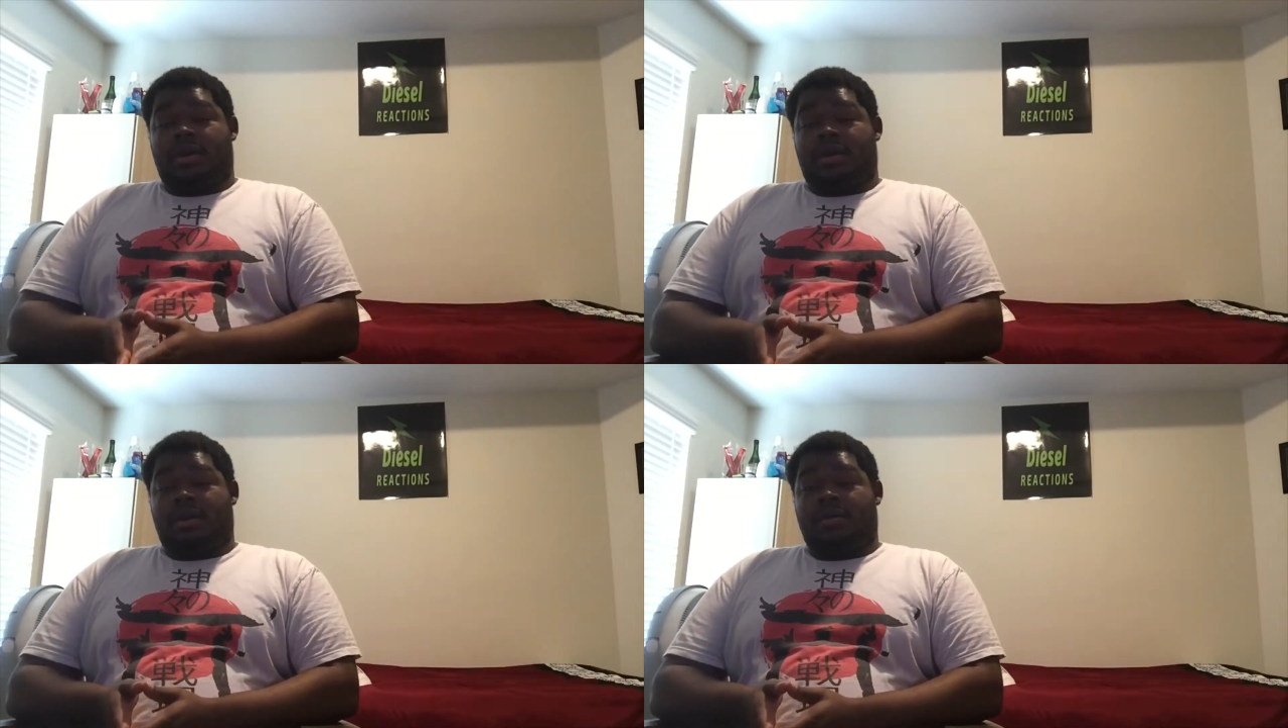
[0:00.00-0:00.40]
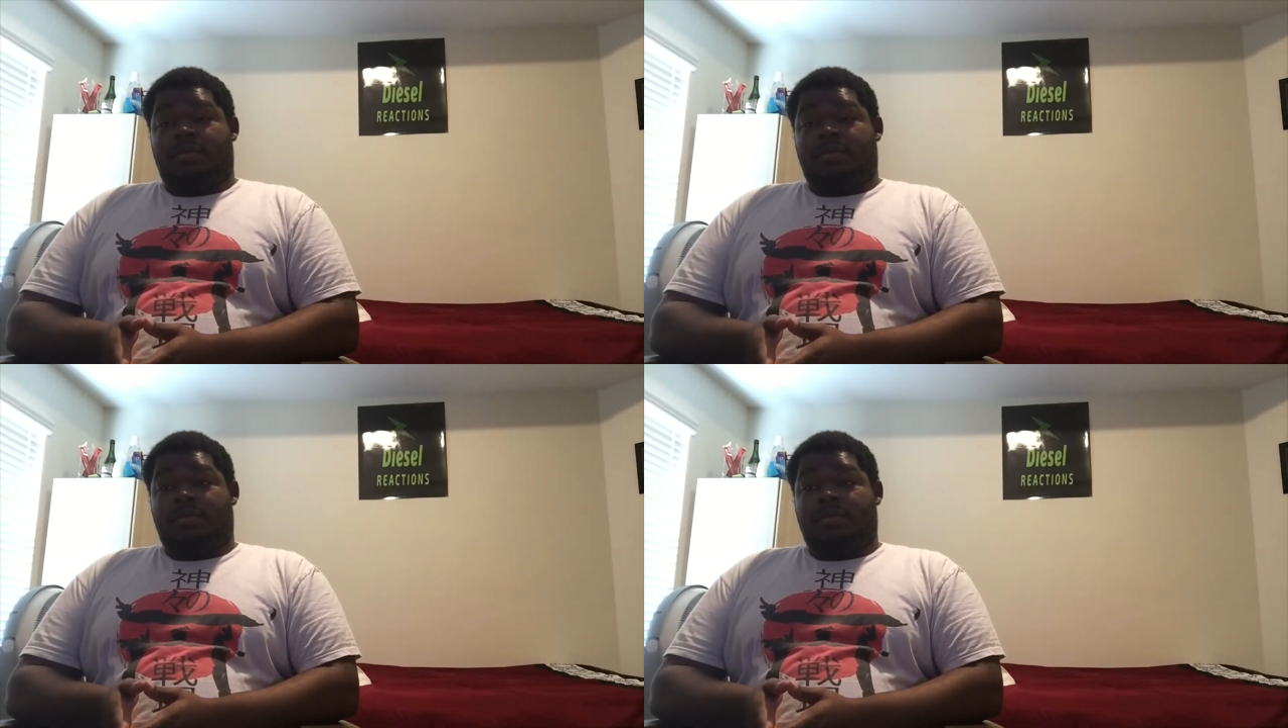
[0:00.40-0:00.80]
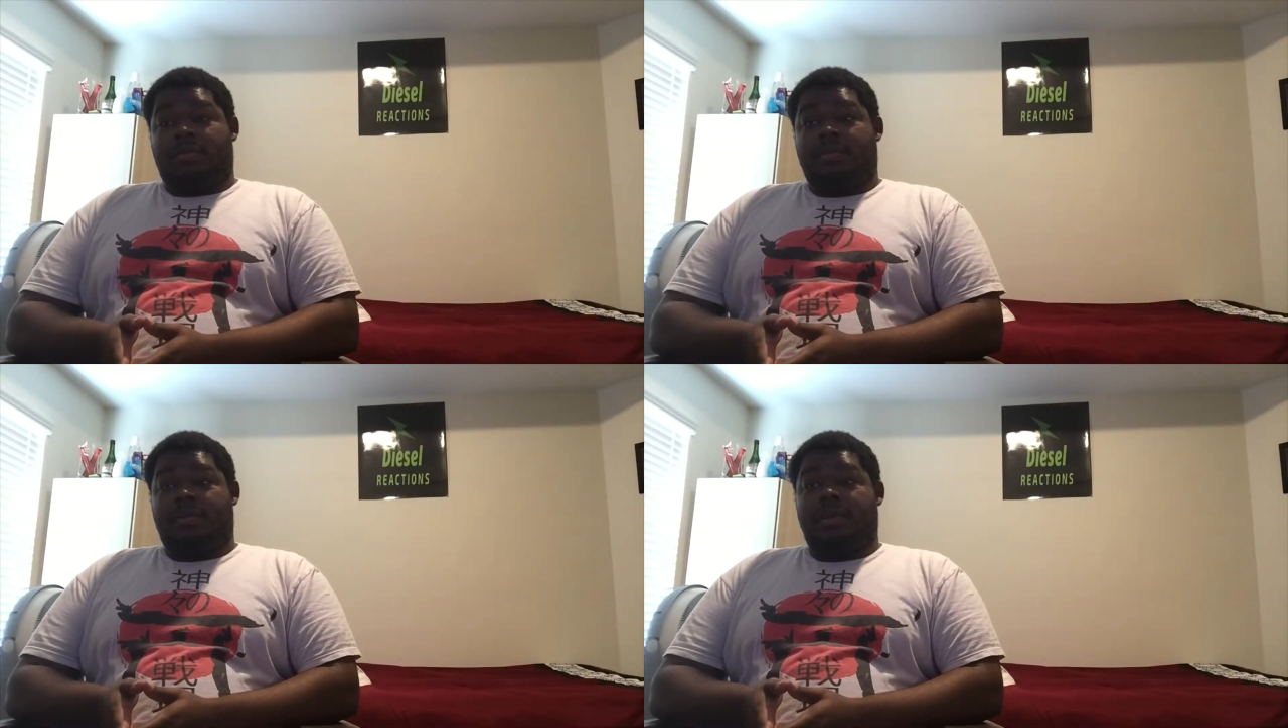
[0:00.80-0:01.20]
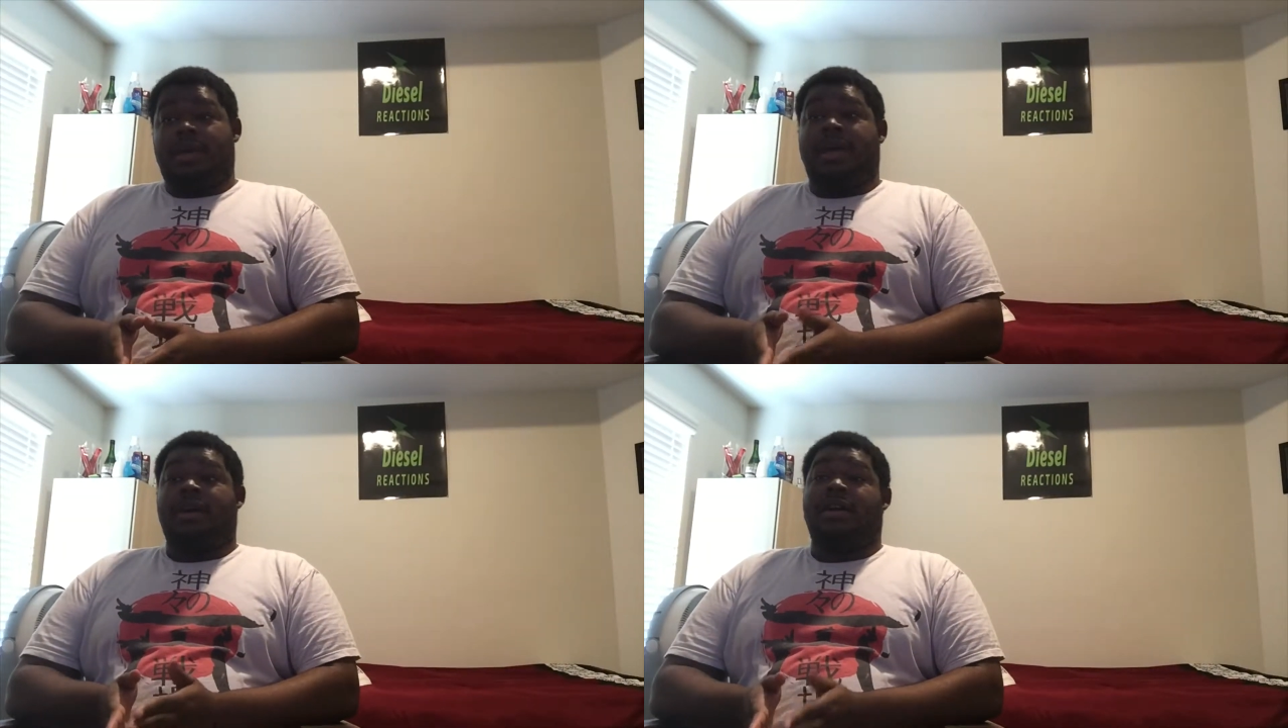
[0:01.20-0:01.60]
um,
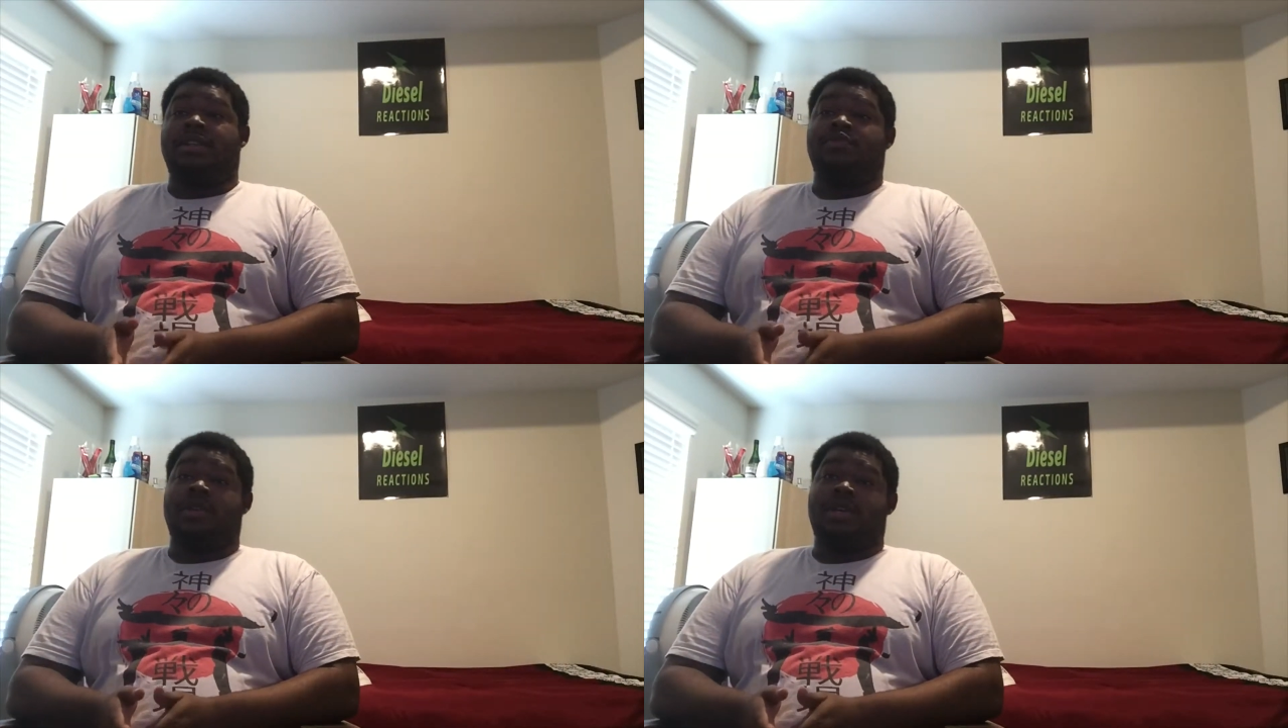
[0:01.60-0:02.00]
last